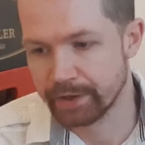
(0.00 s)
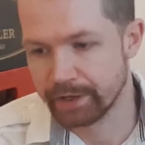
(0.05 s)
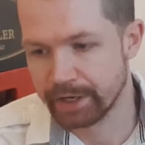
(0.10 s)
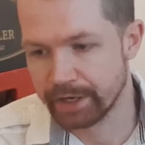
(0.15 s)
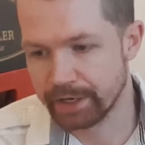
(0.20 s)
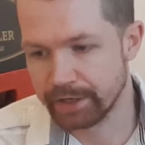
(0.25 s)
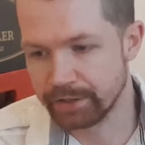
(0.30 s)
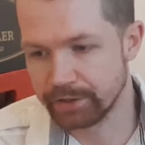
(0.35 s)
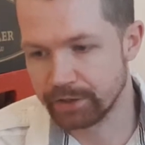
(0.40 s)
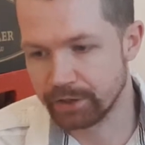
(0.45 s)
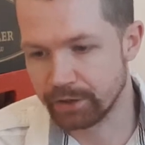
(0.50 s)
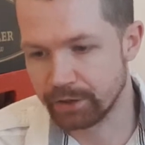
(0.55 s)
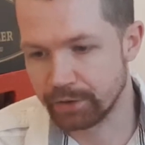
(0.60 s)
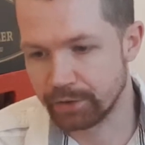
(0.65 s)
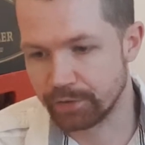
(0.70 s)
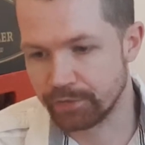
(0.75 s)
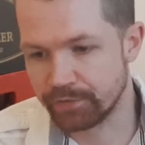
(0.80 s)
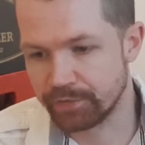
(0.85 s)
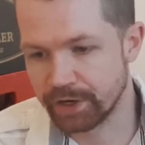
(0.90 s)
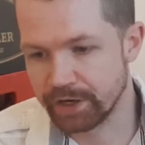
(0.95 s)
Here
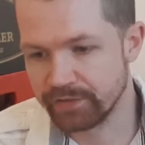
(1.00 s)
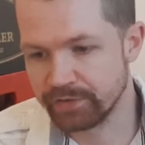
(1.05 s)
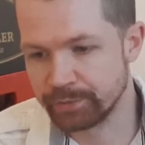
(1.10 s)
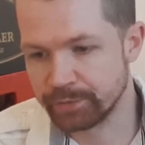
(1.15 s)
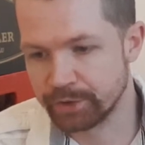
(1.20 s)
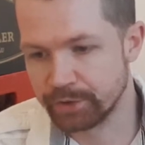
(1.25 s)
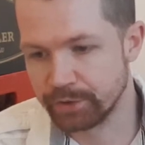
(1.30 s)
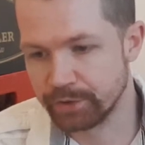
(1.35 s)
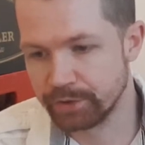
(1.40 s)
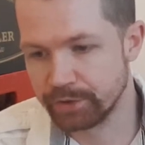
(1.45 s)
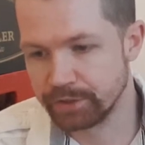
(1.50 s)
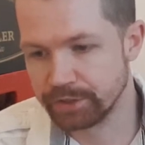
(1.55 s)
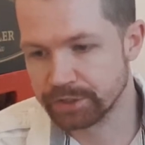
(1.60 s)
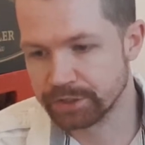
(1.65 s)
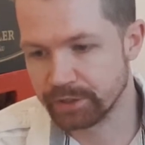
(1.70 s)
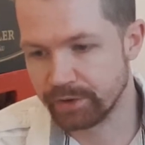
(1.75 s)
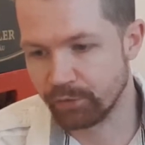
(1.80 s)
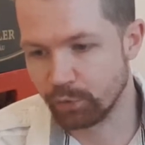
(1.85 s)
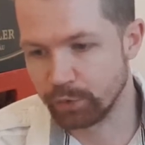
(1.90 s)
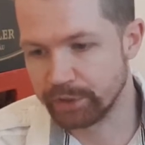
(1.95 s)
are five
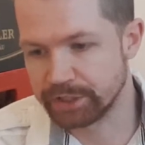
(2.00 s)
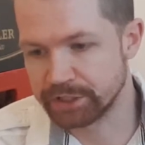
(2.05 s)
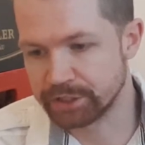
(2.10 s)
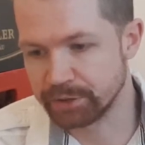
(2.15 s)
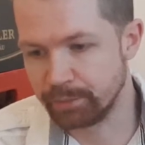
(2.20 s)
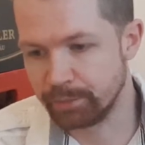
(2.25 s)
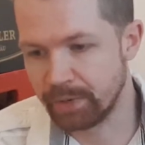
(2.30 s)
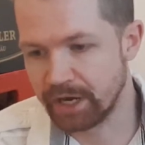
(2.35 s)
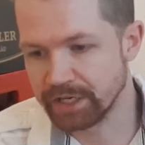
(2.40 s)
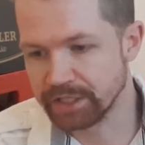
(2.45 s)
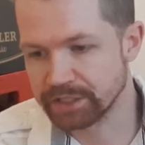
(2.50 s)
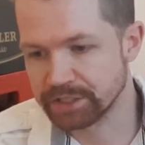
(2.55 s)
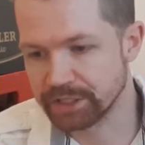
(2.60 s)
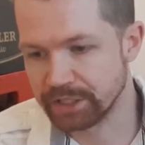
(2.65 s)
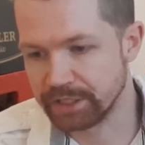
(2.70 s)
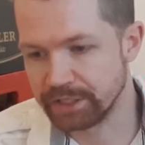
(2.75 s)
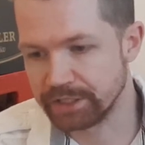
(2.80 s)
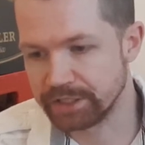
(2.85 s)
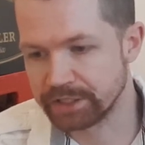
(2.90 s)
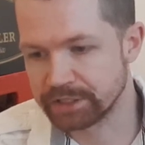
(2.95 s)
breweries, of which
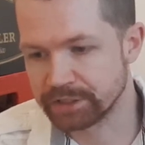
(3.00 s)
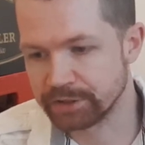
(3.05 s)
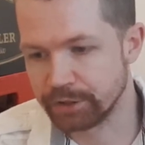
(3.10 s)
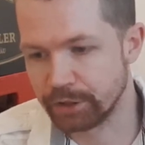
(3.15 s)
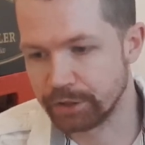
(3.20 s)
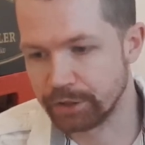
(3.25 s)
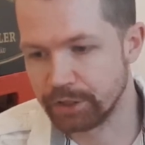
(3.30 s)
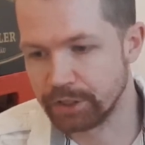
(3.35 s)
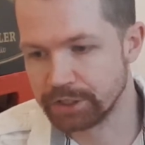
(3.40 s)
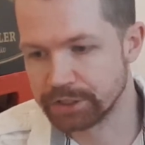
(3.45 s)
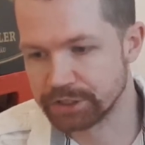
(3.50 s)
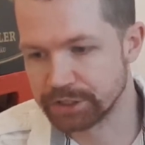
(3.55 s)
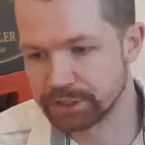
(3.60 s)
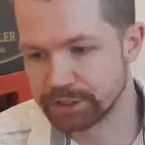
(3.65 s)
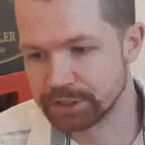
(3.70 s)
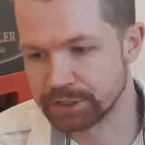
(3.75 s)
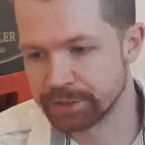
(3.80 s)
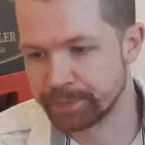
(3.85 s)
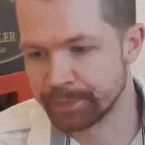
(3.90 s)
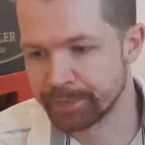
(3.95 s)
Maisel is the
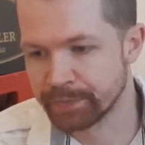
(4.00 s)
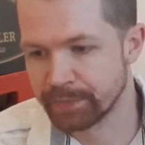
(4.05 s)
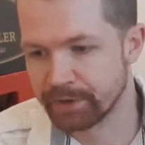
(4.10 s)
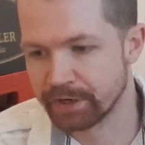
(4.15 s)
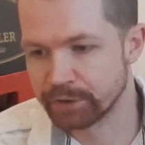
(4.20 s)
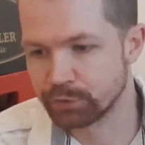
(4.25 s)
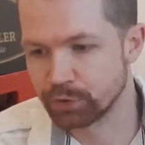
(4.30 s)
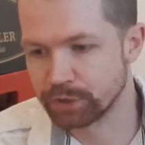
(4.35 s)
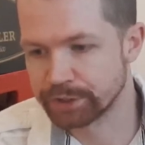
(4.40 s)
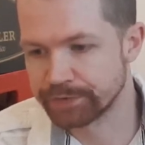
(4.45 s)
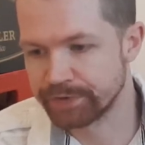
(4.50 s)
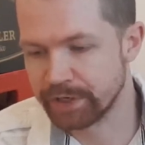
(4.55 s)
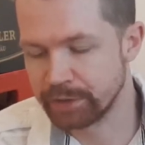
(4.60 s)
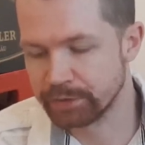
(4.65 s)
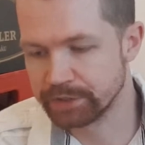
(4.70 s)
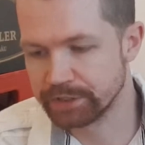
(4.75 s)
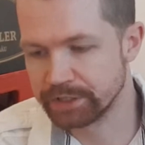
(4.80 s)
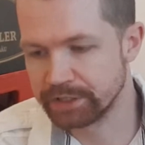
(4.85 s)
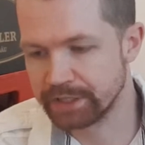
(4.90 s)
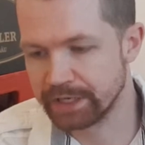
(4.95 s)
largest. It was
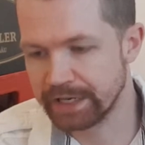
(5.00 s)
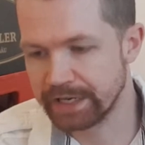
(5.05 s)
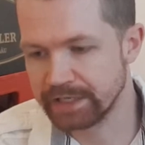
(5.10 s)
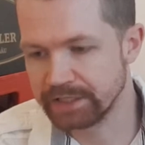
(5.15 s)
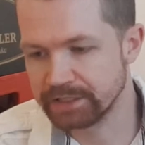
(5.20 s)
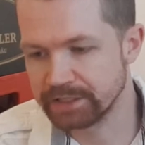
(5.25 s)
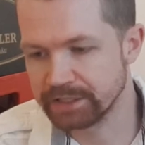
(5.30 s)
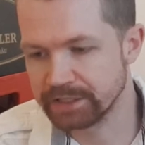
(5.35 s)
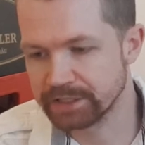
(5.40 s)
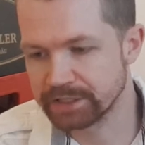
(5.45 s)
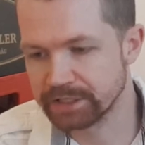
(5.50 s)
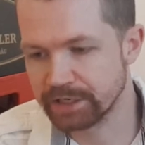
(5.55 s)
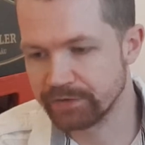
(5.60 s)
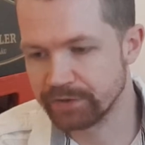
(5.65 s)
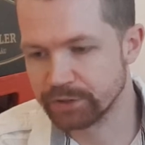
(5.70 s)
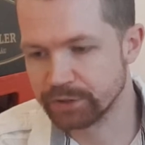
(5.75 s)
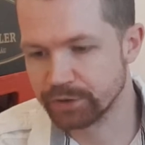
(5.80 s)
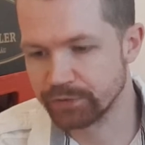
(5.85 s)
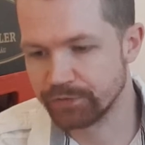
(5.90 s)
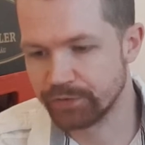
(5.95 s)
founded in
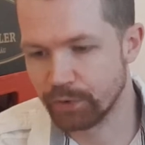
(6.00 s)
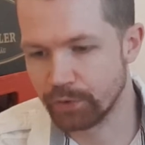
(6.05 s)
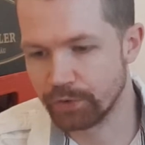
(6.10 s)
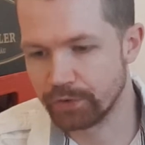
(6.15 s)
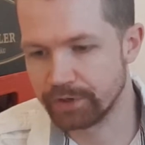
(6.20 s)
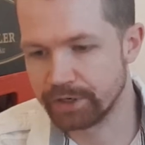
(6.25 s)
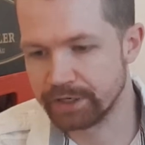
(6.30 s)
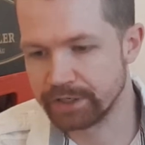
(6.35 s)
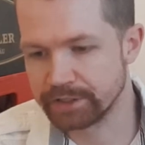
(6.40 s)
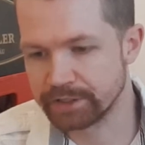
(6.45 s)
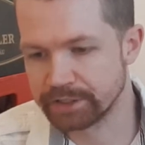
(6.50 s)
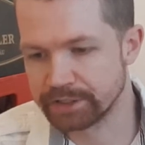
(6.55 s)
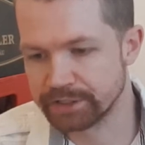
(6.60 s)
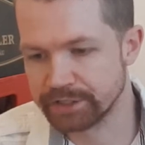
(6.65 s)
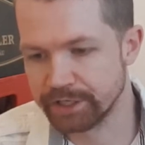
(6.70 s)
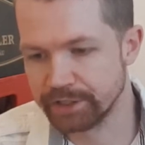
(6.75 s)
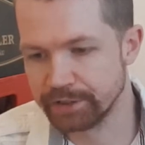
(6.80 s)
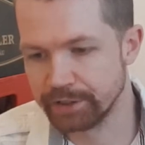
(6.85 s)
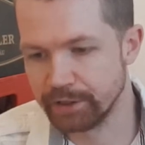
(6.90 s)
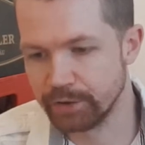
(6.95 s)
1874 and is
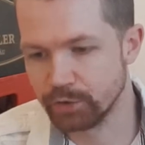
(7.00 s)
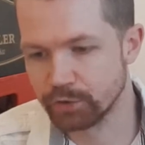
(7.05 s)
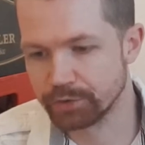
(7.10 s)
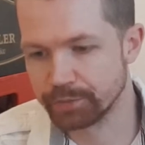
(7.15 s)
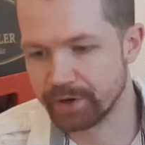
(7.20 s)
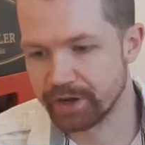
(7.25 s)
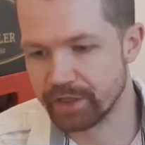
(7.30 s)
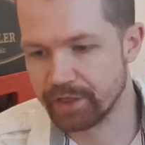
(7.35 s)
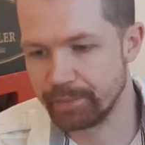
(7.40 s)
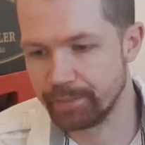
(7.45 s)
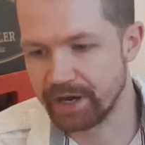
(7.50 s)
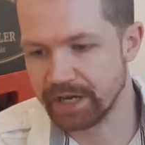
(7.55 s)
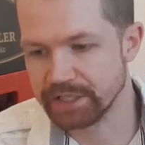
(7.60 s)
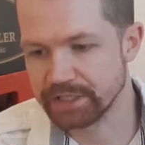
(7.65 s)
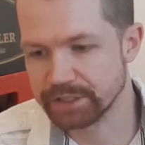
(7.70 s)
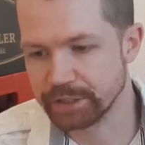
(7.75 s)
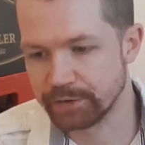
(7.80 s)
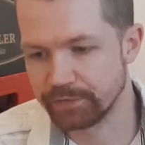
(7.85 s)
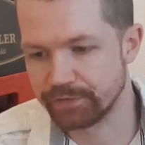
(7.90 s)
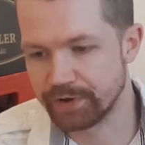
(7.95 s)
still owned by the
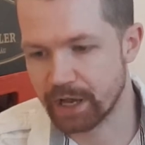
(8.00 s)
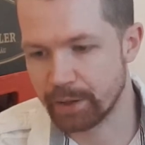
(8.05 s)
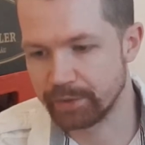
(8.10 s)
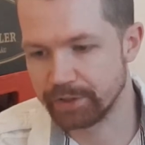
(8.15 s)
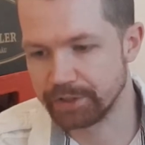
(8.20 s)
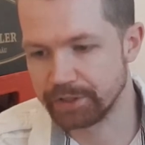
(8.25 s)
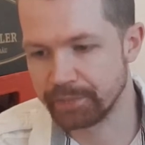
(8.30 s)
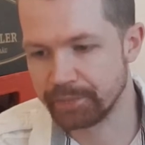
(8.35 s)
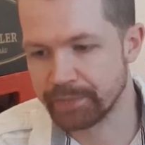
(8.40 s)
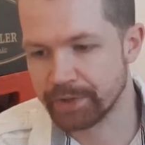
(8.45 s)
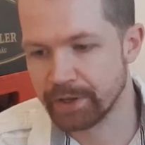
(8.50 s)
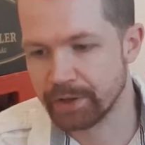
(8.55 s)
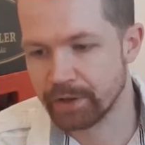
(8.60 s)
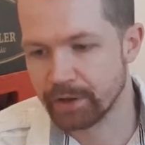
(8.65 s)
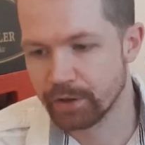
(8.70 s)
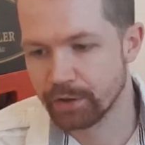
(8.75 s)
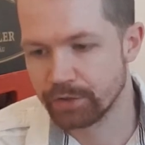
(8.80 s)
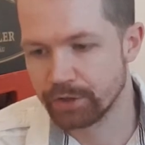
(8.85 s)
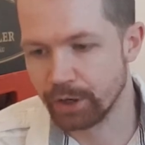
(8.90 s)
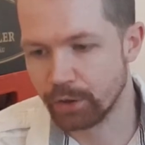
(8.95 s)
Maisel family.
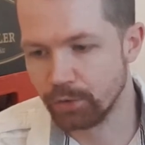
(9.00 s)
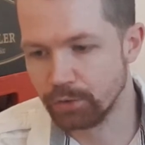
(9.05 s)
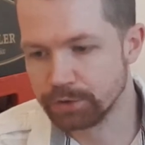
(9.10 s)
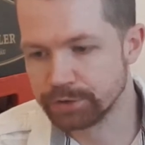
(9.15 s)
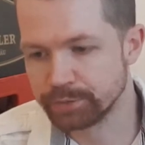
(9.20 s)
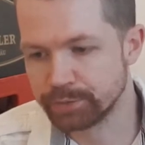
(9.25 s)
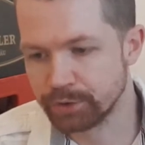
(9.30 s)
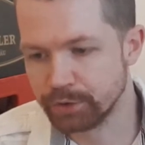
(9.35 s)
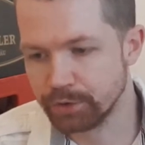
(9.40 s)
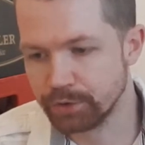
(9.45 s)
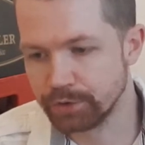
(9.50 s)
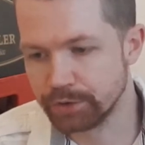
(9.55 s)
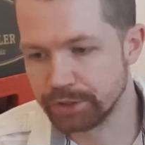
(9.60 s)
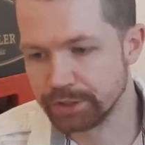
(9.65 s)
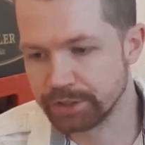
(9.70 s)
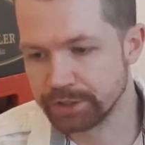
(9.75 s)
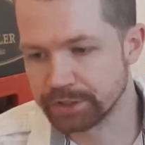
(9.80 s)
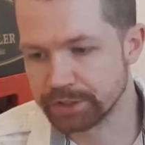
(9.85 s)
The old brewery